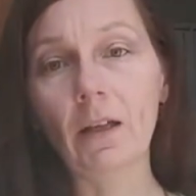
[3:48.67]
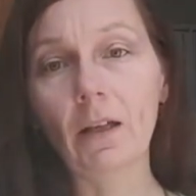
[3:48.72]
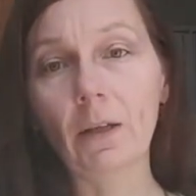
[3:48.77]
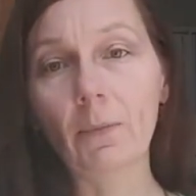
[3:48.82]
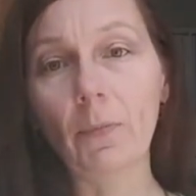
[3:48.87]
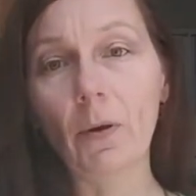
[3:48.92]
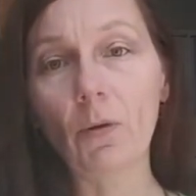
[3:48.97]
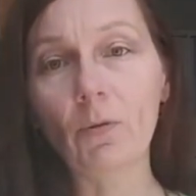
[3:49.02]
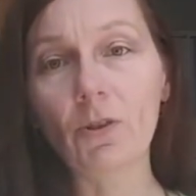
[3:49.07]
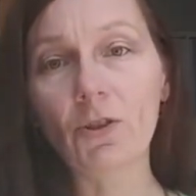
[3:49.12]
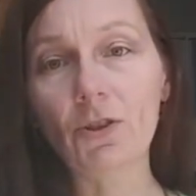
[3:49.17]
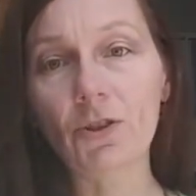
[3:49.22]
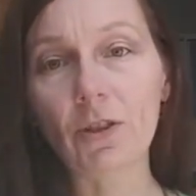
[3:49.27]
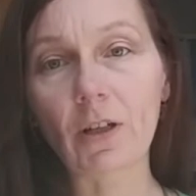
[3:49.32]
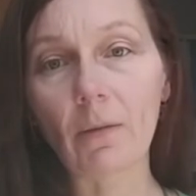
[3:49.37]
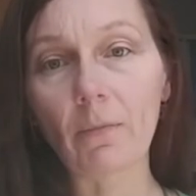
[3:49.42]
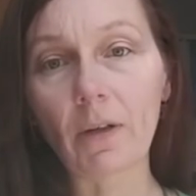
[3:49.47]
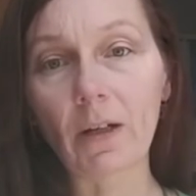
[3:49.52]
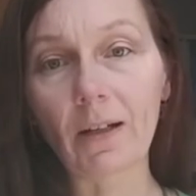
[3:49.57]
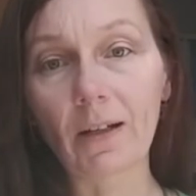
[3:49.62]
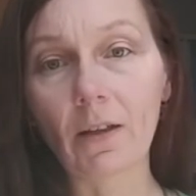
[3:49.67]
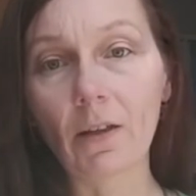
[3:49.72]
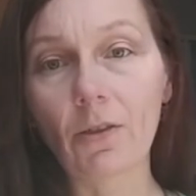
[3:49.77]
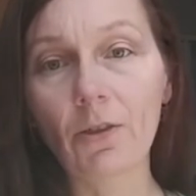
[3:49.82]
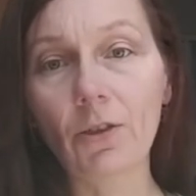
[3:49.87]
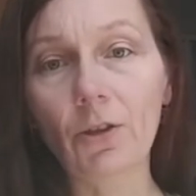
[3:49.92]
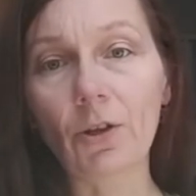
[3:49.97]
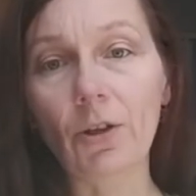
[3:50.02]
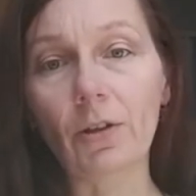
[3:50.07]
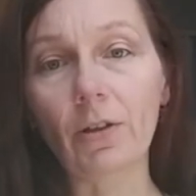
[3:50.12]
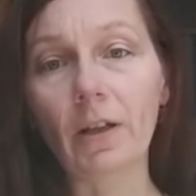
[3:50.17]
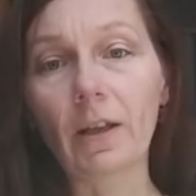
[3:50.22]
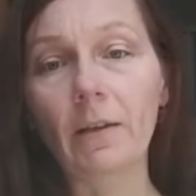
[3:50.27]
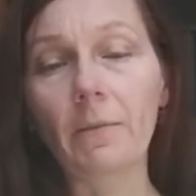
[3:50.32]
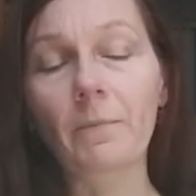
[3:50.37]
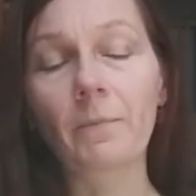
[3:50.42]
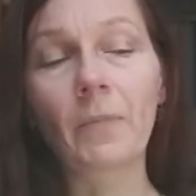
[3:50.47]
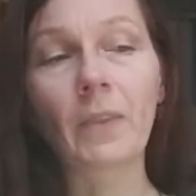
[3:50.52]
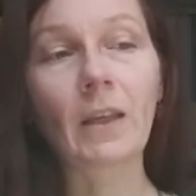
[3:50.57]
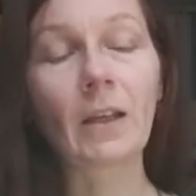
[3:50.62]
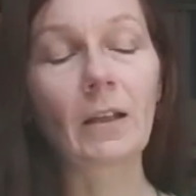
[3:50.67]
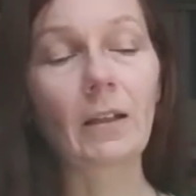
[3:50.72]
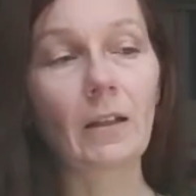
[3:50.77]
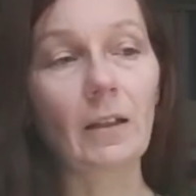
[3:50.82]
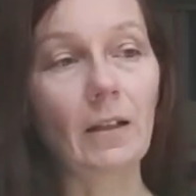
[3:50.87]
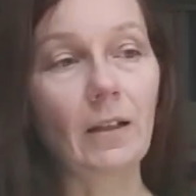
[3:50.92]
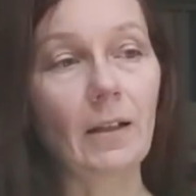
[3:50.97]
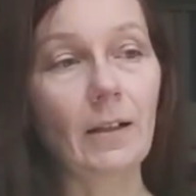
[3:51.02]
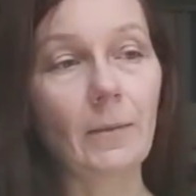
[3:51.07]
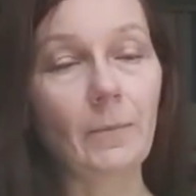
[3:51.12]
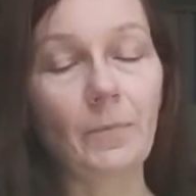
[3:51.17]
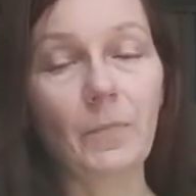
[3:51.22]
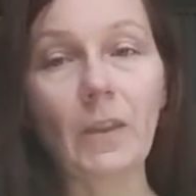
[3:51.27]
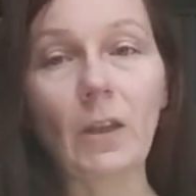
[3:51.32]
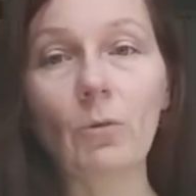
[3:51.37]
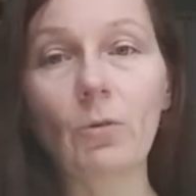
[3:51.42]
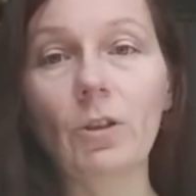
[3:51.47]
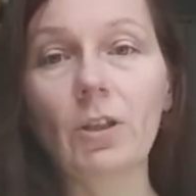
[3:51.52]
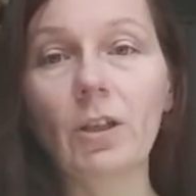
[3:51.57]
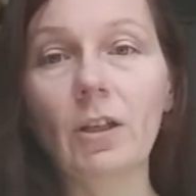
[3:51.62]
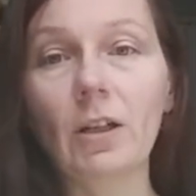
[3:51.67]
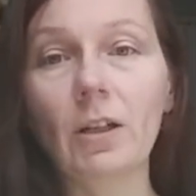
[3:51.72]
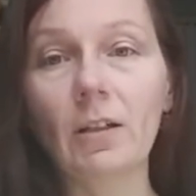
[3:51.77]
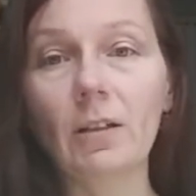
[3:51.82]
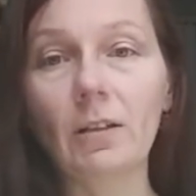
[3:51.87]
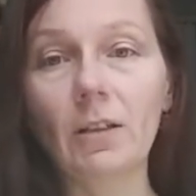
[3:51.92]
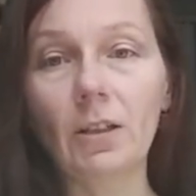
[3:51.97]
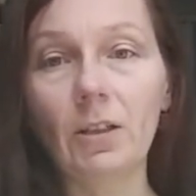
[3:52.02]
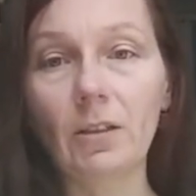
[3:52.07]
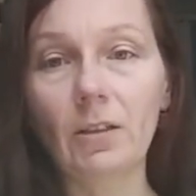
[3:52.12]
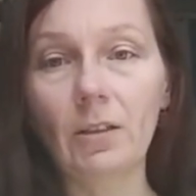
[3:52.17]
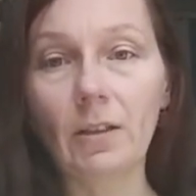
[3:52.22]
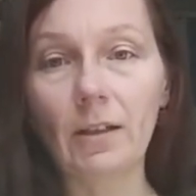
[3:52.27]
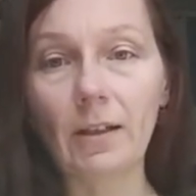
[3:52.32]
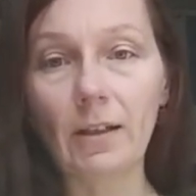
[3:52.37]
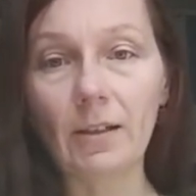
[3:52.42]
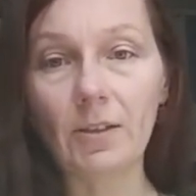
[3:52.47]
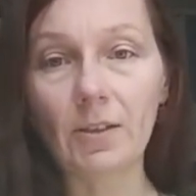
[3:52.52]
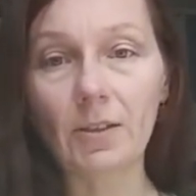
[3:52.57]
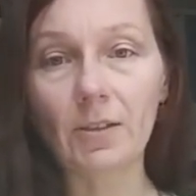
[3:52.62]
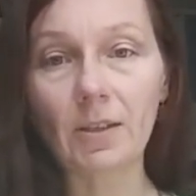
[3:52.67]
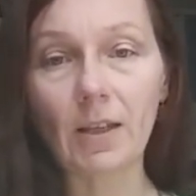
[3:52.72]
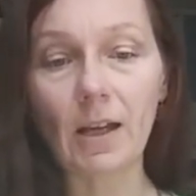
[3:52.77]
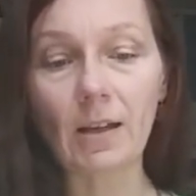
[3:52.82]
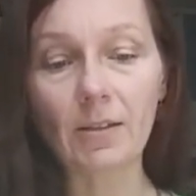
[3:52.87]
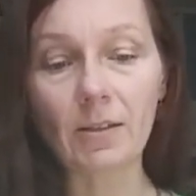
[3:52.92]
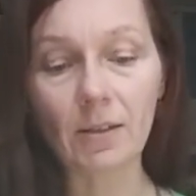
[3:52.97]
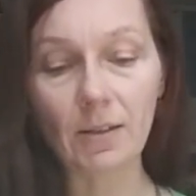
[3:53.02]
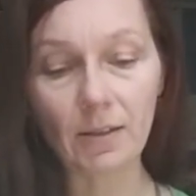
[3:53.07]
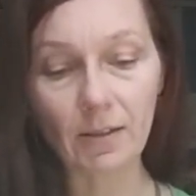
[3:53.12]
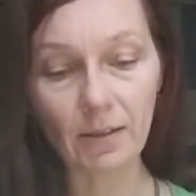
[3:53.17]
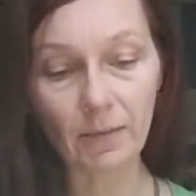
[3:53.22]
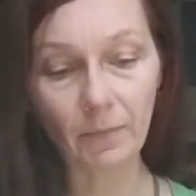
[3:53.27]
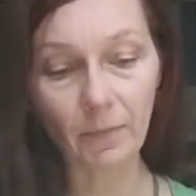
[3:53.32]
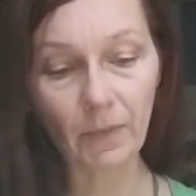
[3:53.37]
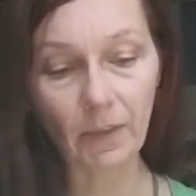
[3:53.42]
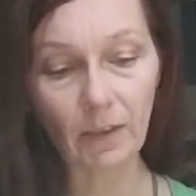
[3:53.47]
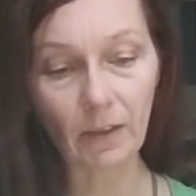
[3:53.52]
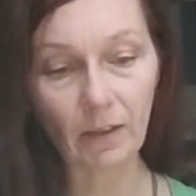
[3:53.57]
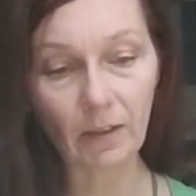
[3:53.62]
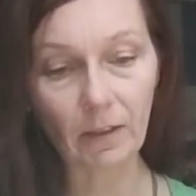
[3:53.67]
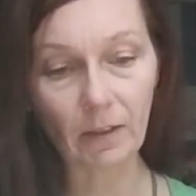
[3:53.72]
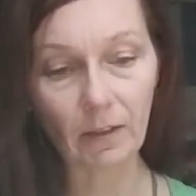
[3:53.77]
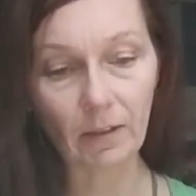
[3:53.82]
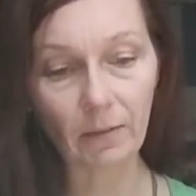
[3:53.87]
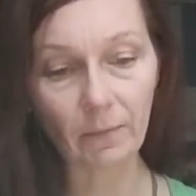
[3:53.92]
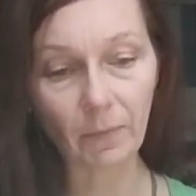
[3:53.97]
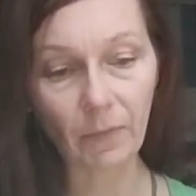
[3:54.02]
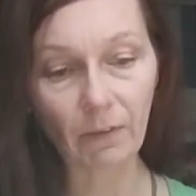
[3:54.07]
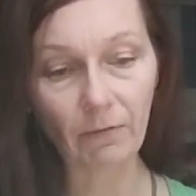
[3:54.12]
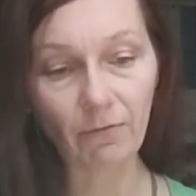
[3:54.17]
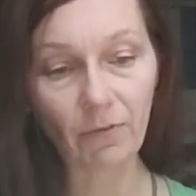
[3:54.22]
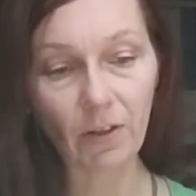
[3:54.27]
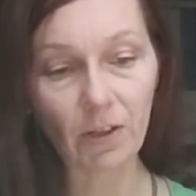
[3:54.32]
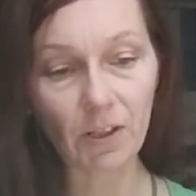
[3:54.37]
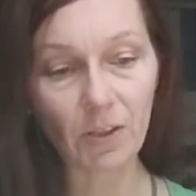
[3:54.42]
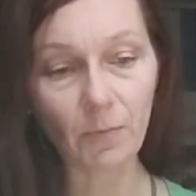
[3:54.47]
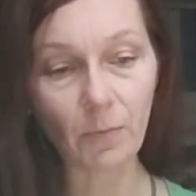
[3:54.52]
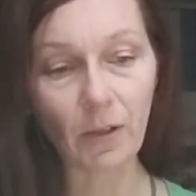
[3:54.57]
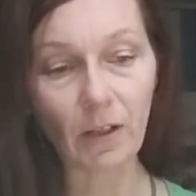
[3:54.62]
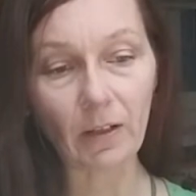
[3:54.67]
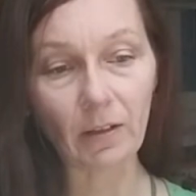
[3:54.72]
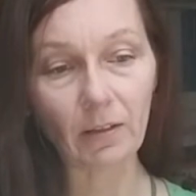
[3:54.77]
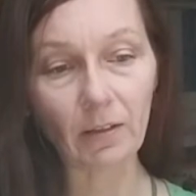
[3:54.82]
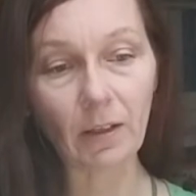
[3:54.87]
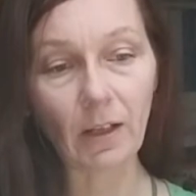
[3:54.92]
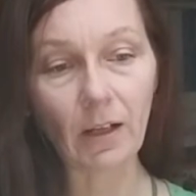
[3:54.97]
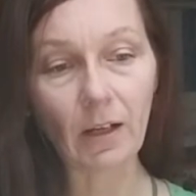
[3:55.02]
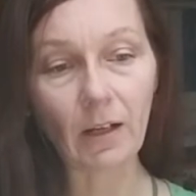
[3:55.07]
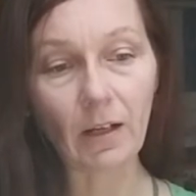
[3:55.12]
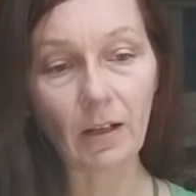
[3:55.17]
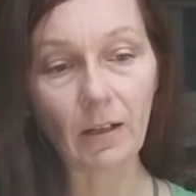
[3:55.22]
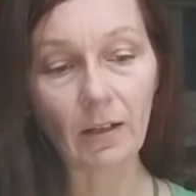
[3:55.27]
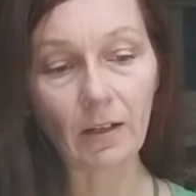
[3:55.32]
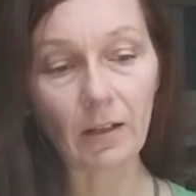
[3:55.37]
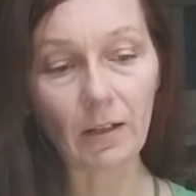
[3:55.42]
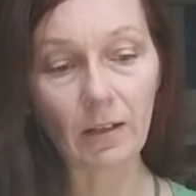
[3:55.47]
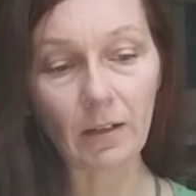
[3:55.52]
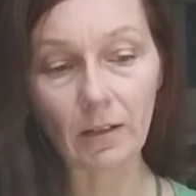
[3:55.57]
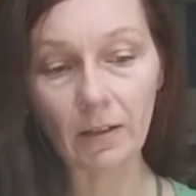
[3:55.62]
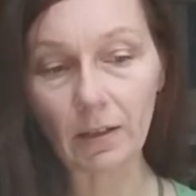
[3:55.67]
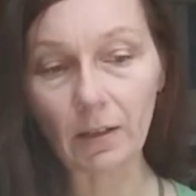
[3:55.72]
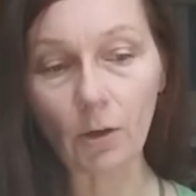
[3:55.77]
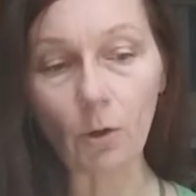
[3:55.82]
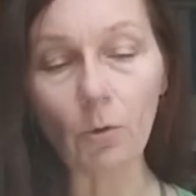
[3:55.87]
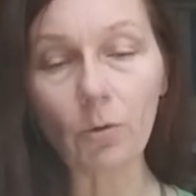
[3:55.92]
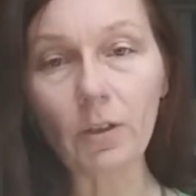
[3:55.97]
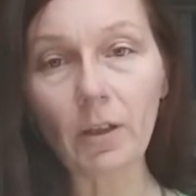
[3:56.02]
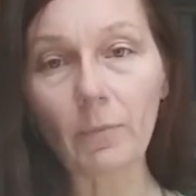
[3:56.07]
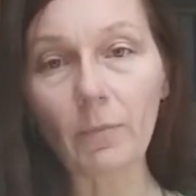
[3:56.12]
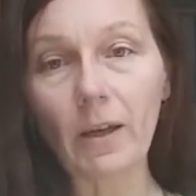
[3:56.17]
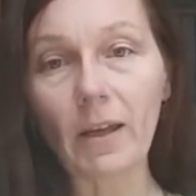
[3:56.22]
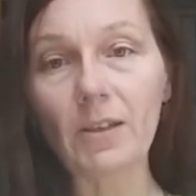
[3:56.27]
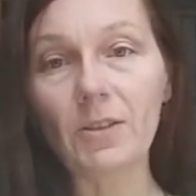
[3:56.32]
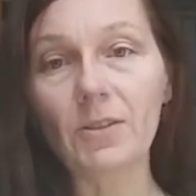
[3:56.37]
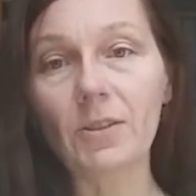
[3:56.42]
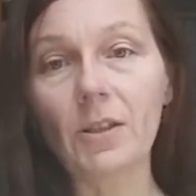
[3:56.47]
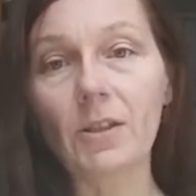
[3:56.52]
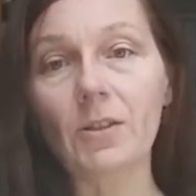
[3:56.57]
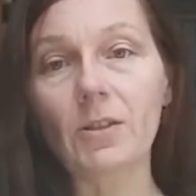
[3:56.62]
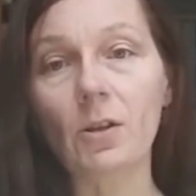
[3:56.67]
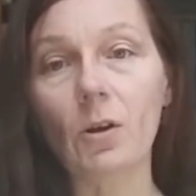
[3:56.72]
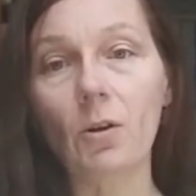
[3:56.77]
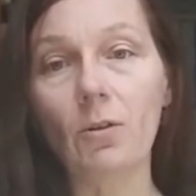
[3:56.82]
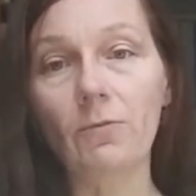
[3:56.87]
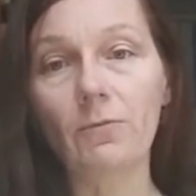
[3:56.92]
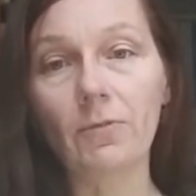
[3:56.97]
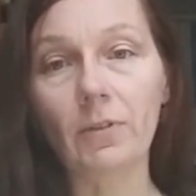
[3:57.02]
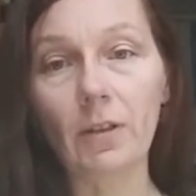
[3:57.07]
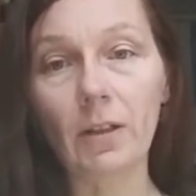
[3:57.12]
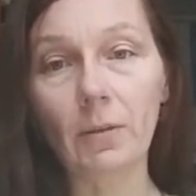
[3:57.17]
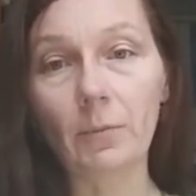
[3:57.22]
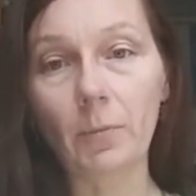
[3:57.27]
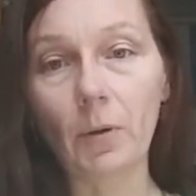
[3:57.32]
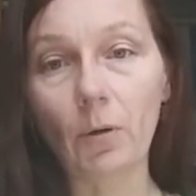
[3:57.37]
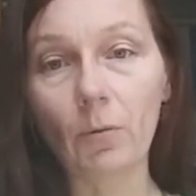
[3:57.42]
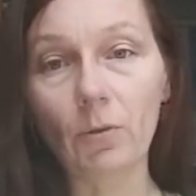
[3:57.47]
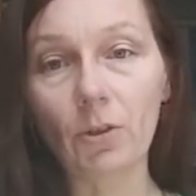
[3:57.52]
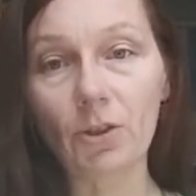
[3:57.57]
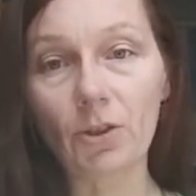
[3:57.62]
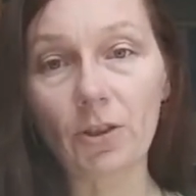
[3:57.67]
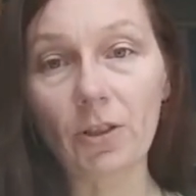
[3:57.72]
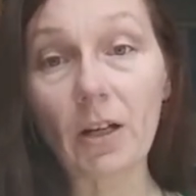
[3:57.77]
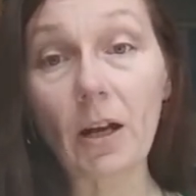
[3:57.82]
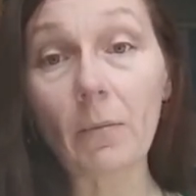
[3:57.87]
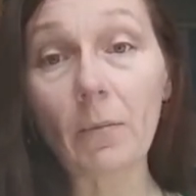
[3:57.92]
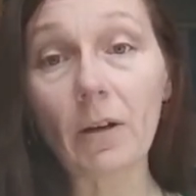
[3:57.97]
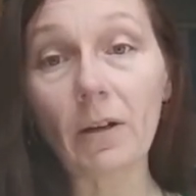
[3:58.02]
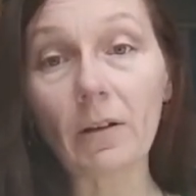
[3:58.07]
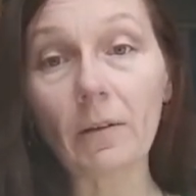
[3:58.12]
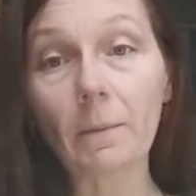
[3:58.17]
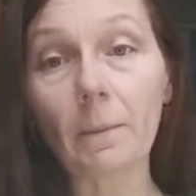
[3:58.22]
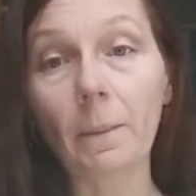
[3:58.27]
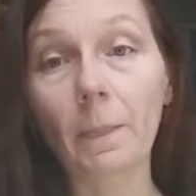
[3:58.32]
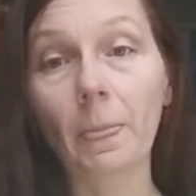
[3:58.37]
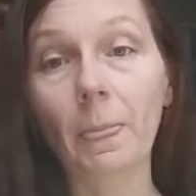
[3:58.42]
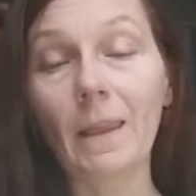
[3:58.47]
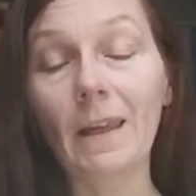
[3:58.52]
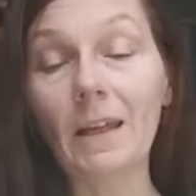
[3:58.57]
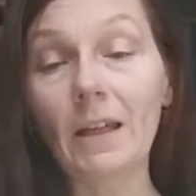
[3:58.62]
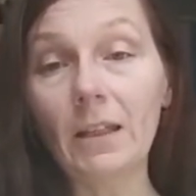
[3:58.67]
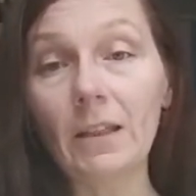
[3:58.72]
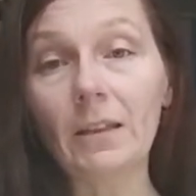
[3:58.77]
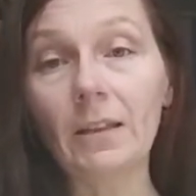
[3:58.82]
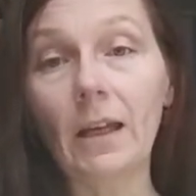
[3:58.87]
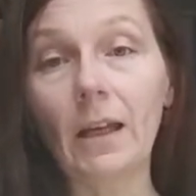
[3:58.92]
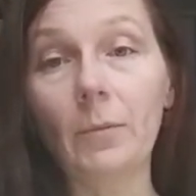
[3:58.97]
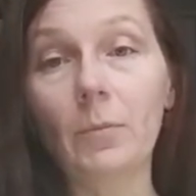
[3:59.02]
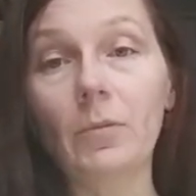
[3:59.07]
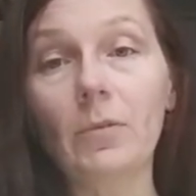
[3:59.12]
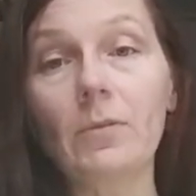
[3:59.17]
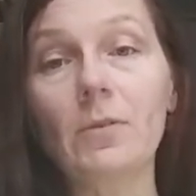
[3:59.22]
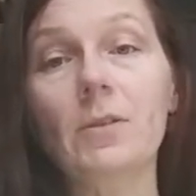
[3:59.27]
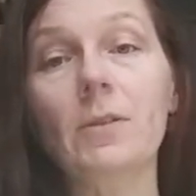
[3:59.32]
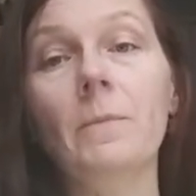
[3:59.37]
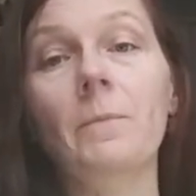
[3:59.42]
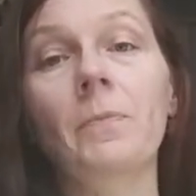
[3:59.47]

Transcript: Polish grammar theory. Now here in exercises, the first part are all the basics of Polish grammar in tables.